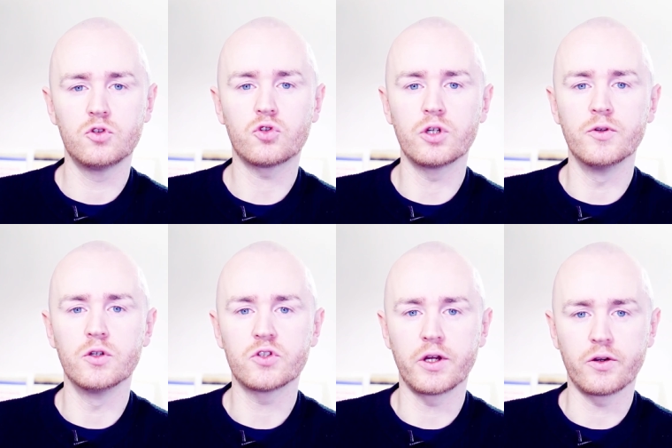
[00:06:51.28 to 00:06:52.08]
treatment
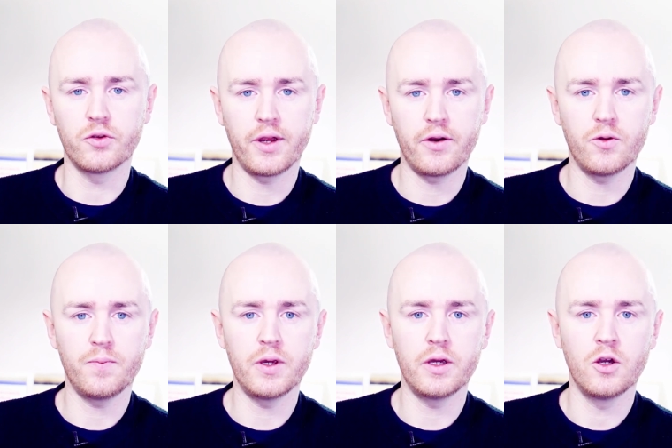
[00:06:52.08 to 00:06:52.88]
of
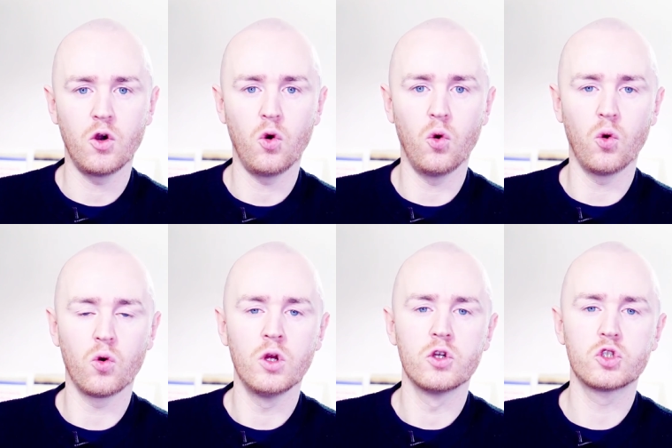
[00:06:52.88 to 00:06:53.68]
psychotherapy
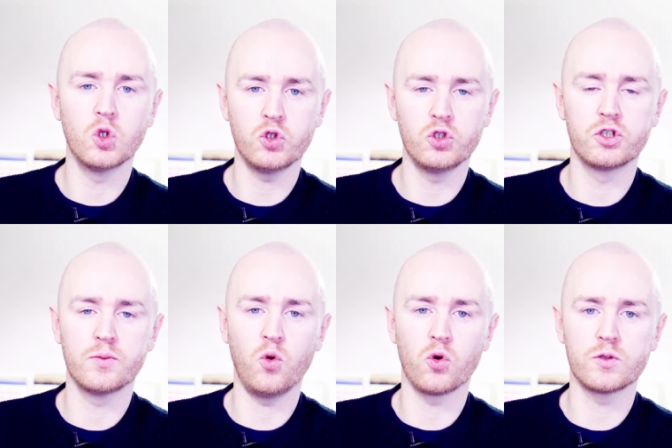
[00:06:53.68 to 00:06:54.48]
or social
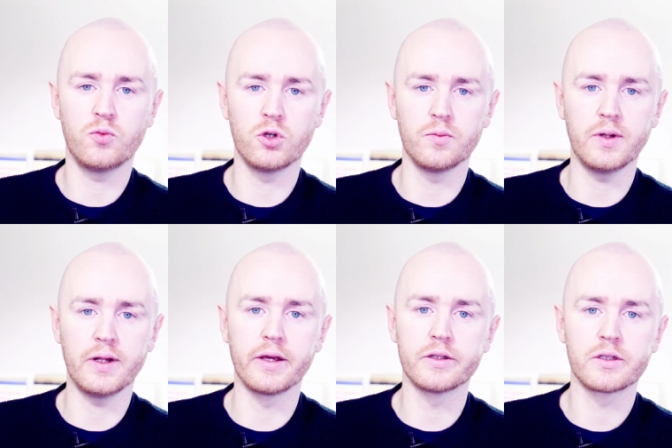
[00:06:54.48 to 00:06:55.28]
supports put in
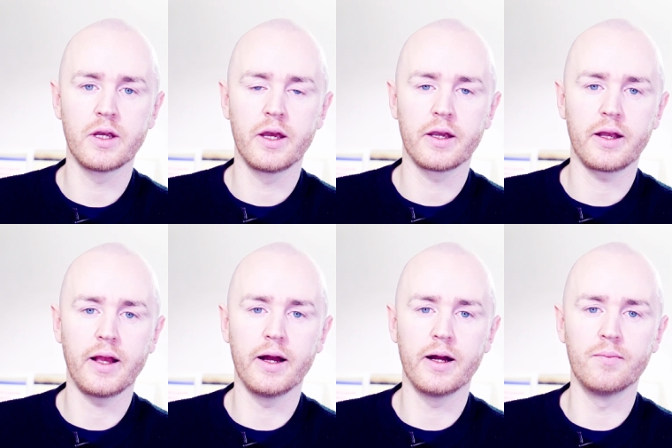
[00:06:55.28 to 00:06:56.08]
place
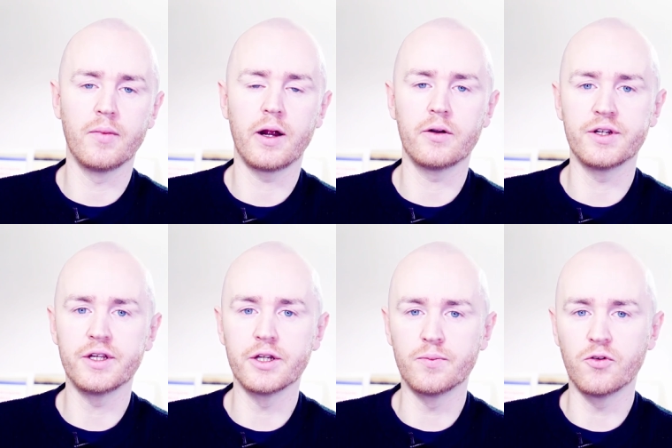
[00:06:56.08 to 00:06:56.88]
are
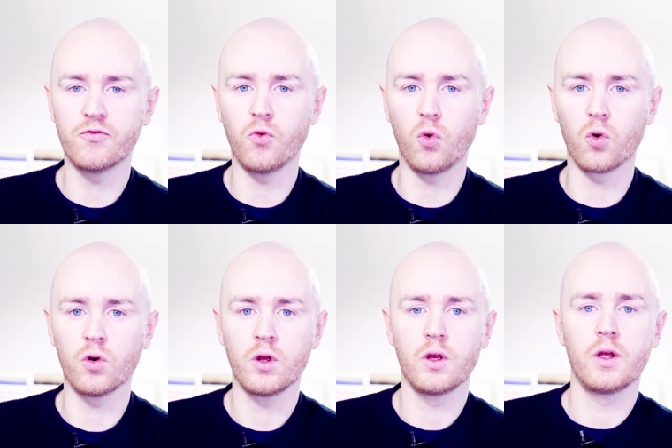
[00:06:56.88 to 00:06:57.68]
needed
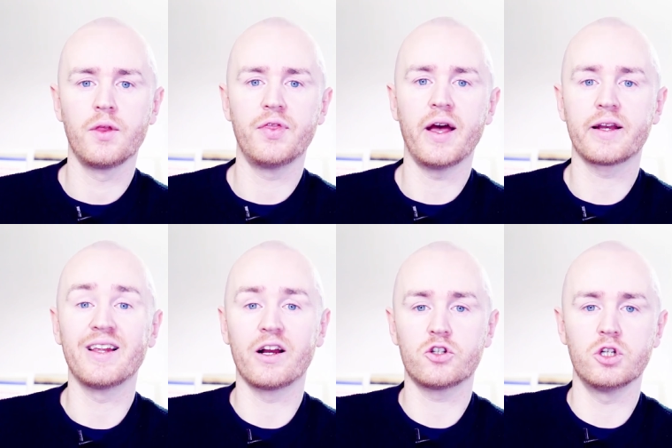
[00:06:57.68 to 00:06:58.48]
before that
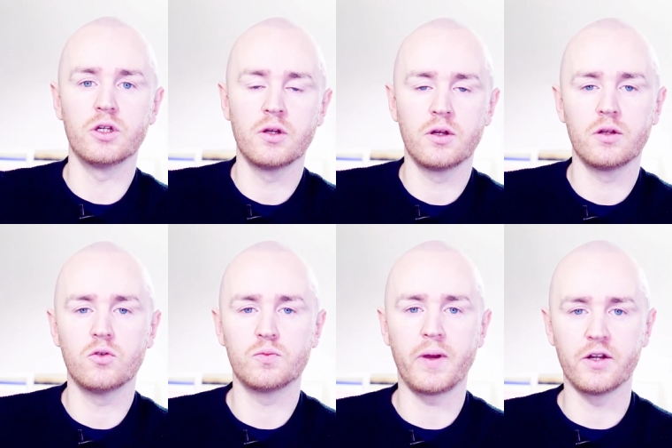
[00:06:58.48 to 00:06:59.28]
can actually,
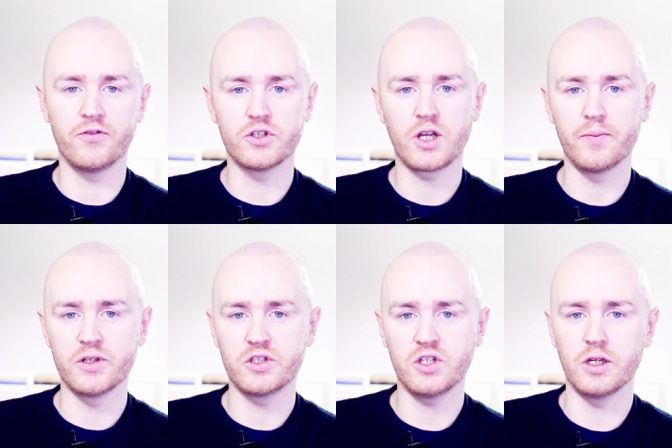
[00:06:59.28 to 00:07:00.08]
those benefits can
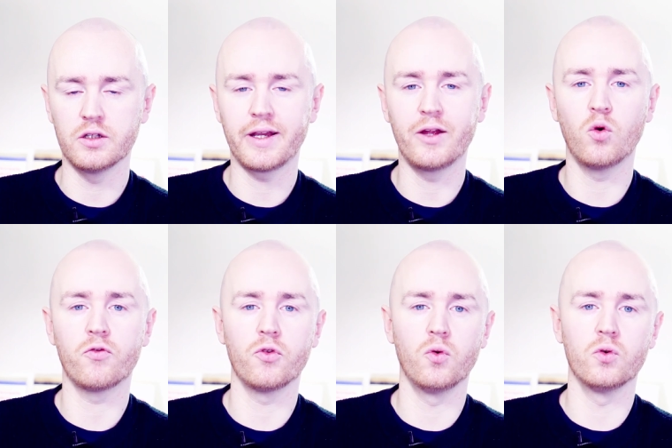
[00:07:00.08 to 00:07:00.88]
be seen, to get
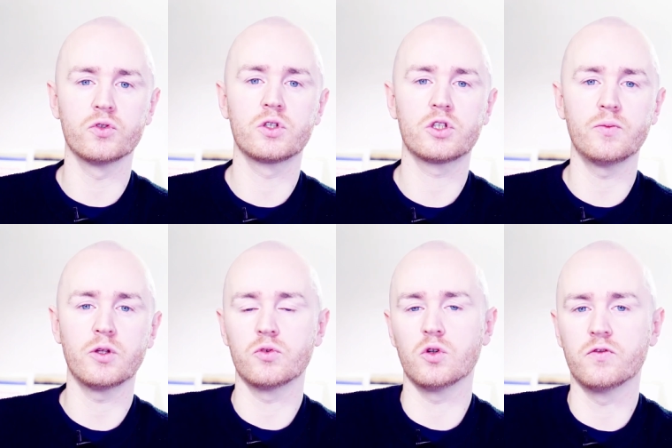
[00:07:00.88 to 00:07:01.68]
over those
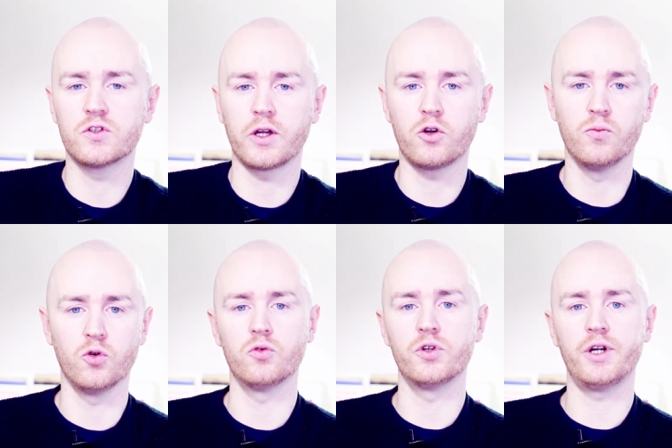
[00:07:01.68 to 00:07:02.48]
symptoms of
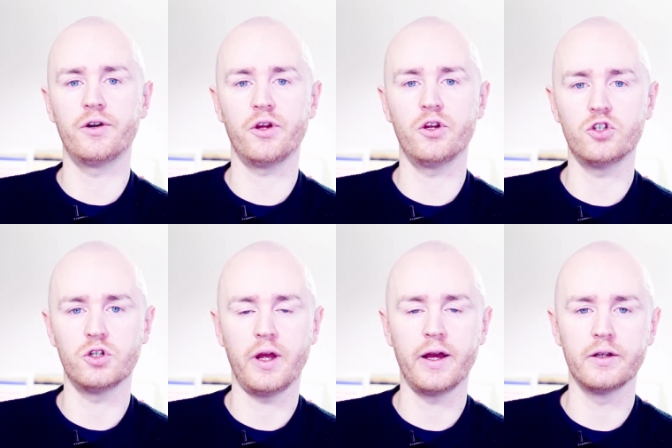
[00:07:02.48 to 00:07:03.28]
psychomotor retardation
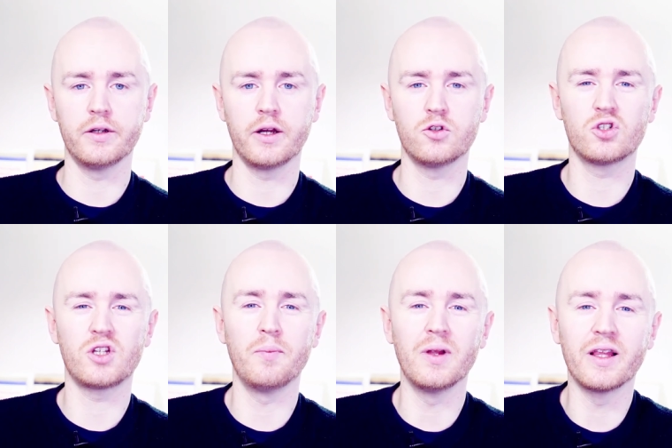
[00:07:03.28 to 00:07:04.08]
and just
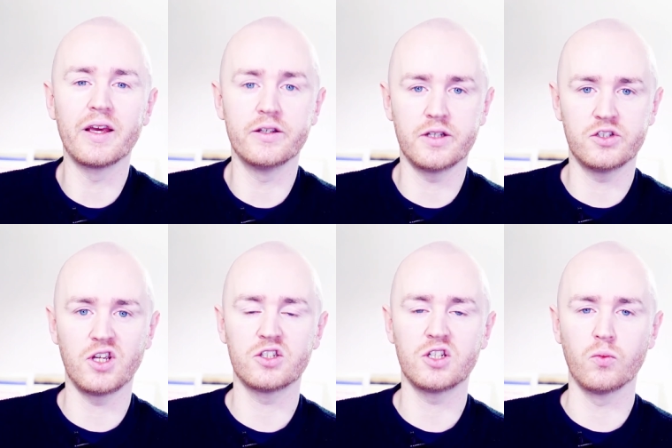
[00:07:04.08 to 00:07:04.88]
that malaise that sets